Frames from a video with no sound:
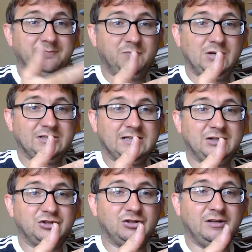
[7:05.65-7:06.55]

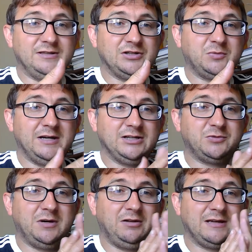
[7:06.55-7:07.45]
presidential in this way
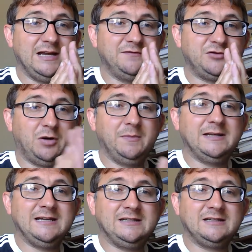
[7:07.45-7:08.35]
as well, kind of
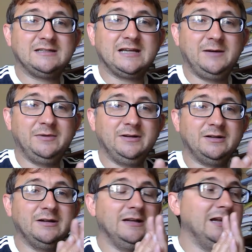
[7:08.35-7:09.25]
dominating his cabinet.